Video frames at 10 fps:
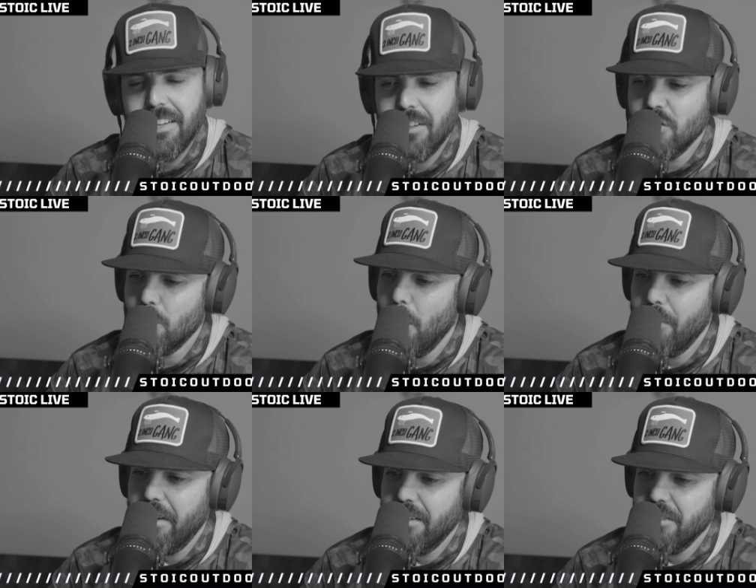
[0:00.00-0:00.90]
years, 12
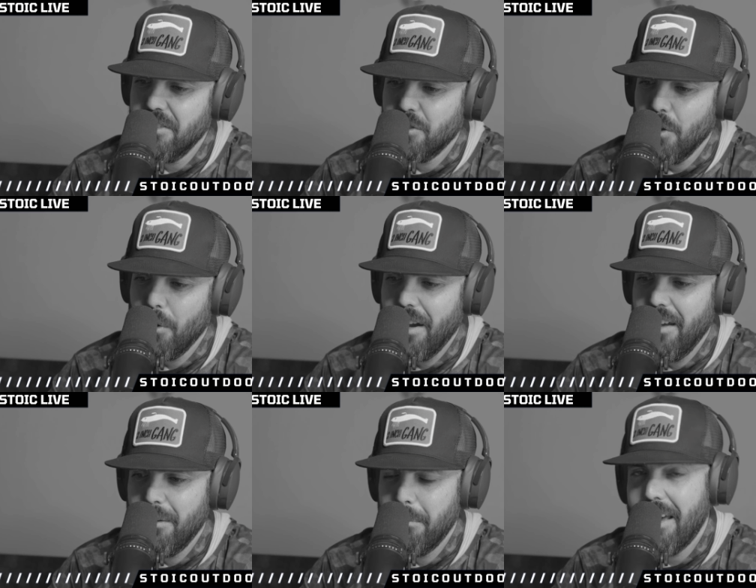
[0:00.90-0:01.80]
years. So,
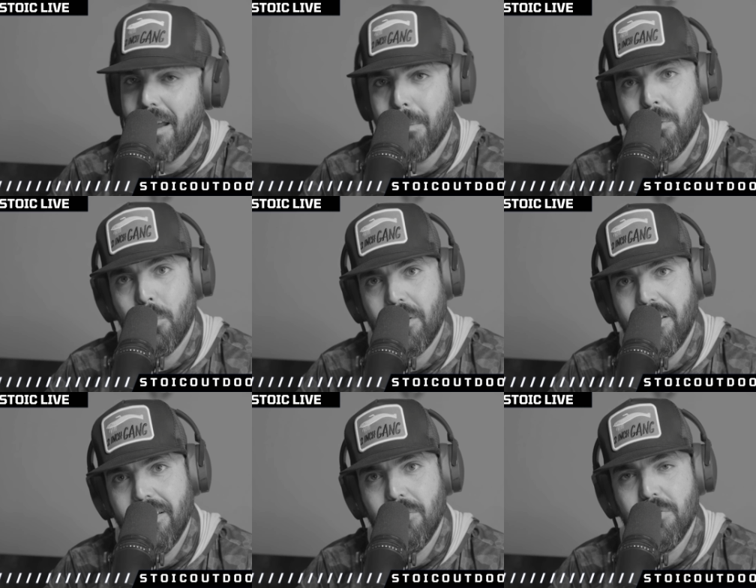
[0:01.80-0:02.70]
man, I've been
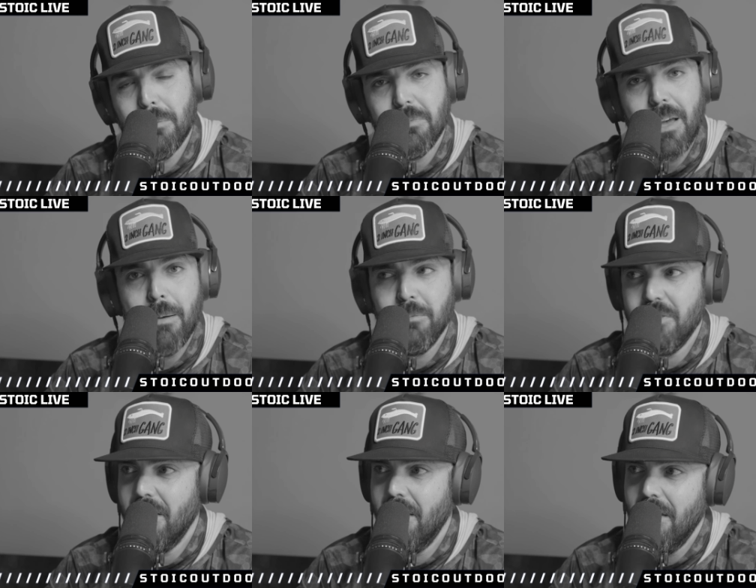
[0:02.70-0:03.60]
working
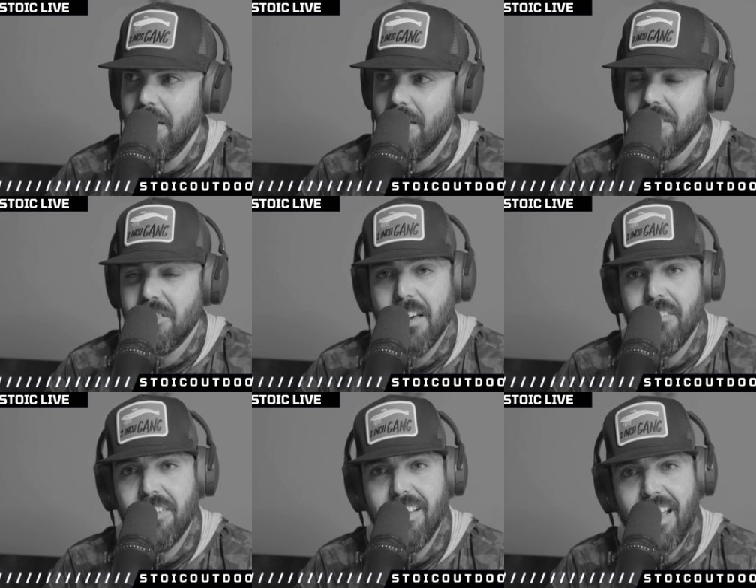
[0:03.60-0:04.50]
sometimes
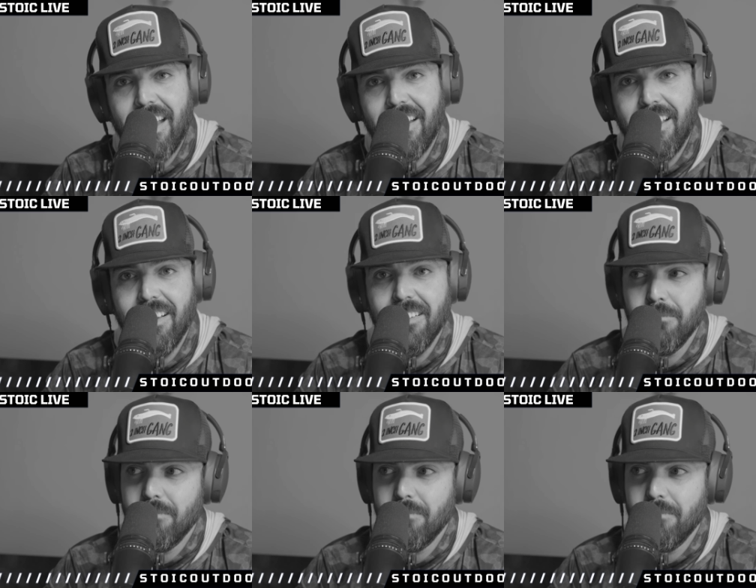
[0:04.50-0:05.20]
70, 80,